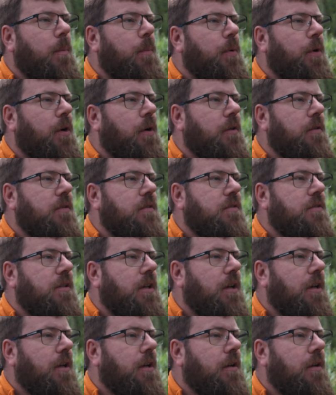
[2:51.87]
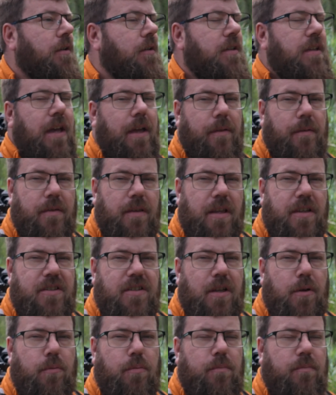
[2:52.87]
but yeah, there's
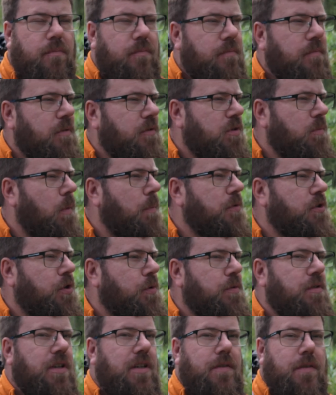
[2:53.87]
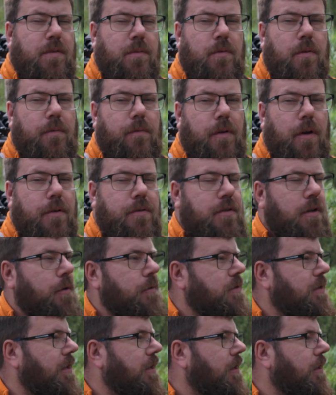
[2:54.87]
still some opportunities for some good
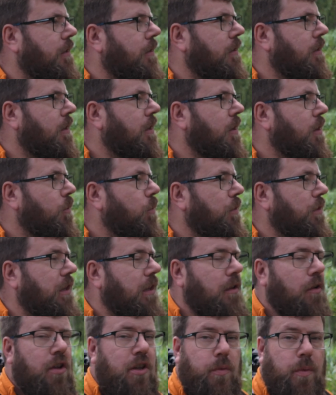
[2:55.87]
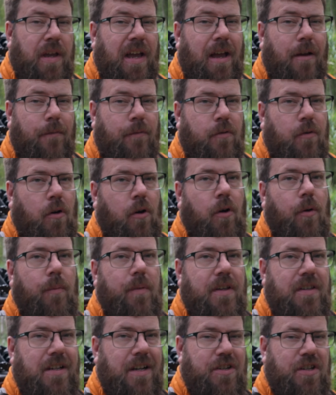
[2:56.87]
photos here. With the light that we have got,
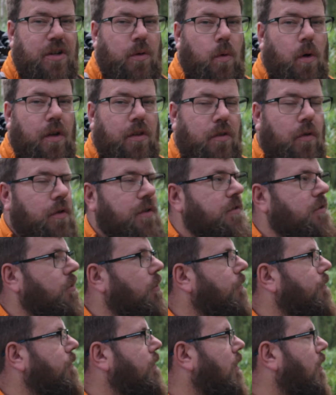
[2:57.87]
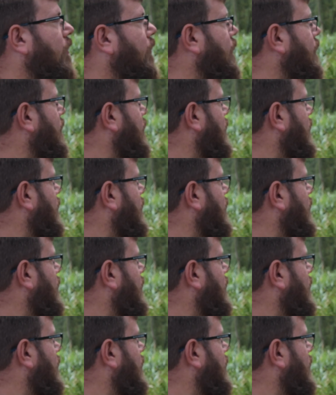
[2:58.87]
it's actually quite a nice soft light,